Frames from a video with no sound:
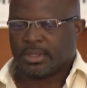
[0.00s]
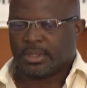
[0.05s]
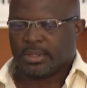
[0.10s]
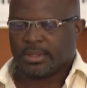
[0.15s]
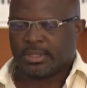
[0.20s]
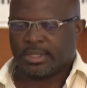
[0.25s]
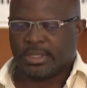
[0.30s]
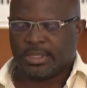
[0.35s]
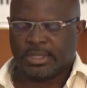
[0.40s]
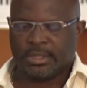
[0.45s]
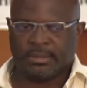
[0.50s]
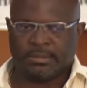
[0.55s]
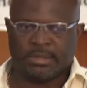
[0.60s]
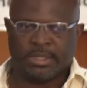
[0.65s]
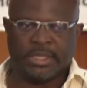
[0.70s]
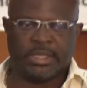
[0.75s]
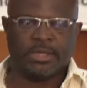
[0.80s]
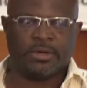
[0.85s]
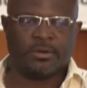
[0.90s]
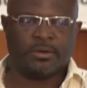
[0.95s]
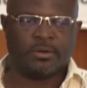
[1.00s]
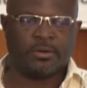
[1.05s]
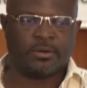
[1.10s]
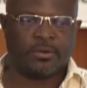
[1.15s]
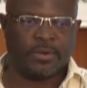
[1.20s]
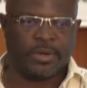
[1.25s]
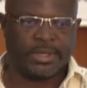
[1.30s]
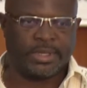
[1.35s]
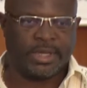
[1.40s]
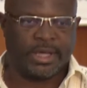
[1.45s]
the DEO
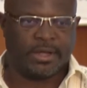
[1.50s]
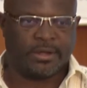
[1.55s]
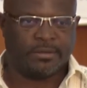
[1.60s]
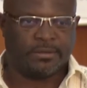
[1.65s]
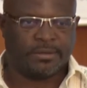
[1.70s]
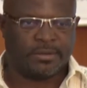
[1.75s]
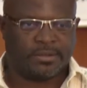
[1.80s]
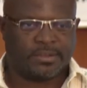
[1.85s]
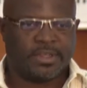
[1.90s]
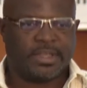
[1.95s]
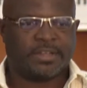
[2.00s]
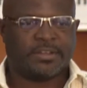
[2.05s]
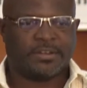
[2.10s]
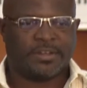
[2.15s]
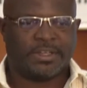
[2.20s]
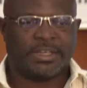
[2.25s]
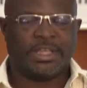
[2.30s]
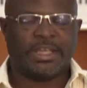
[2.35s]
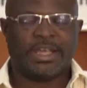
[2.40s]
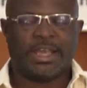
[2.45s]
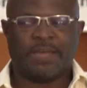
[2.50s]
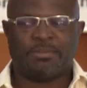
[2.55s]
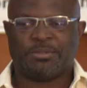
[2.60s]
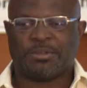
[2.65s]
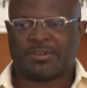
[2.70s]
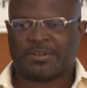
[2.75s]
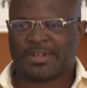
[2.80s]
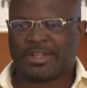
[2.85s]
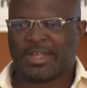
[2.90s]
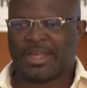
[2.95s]
going down, say, to the DM
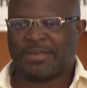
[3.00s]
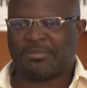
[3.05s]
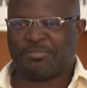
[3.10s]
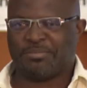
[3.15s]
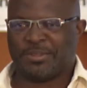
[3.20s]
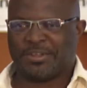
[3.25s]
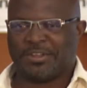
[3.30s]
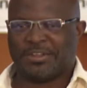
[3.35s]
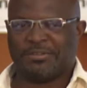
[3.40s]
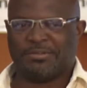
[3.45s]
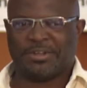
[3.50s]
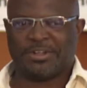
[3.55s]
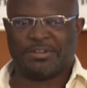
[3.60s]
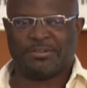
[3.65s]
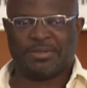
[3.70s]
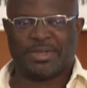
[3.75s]
to collect material.